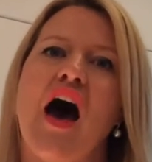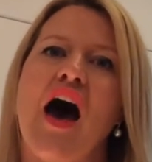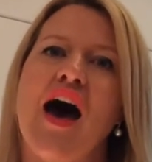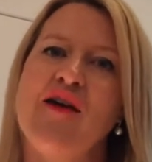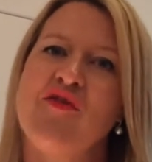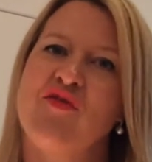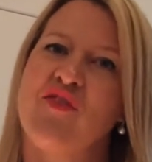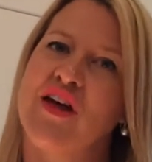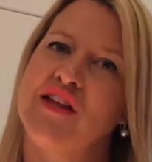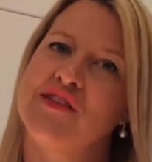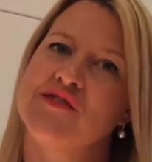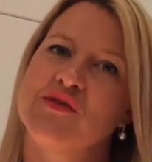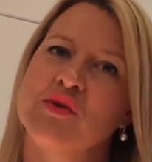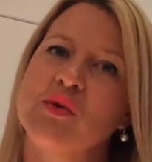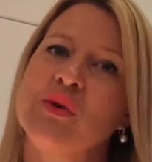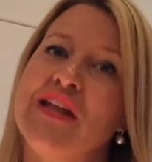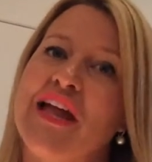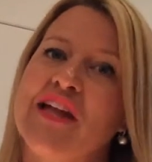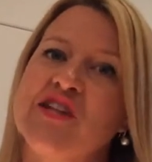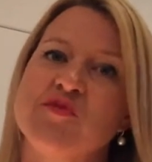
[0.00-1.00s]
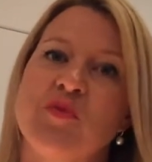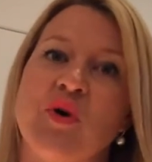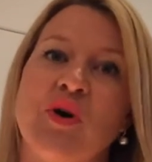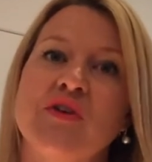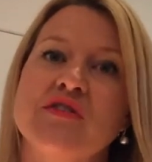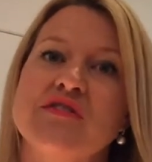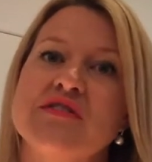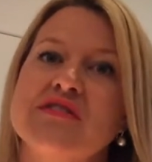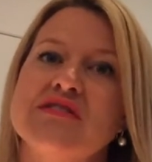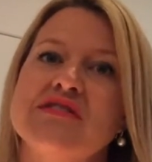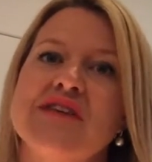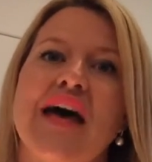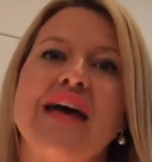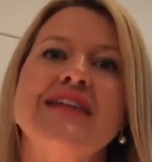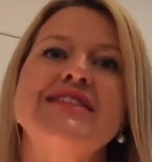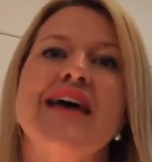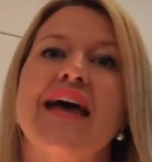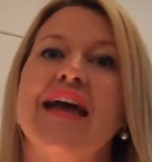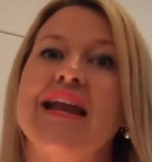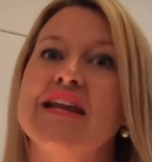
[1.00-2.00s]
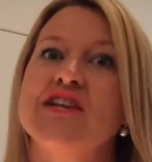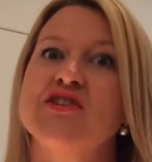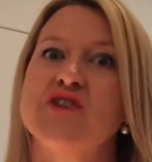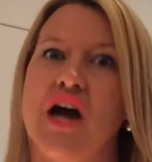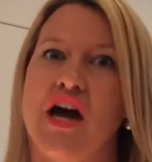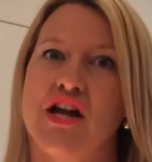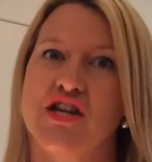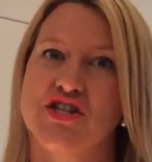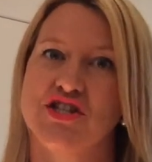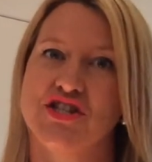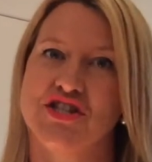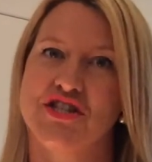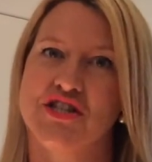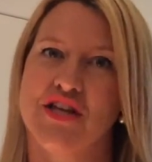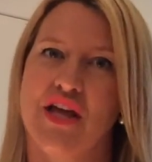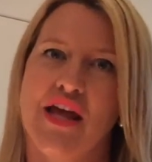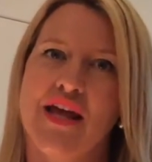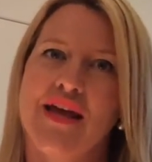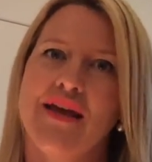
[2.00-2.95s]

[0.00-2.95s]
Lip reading: I find school lunchboxes a daily drudge.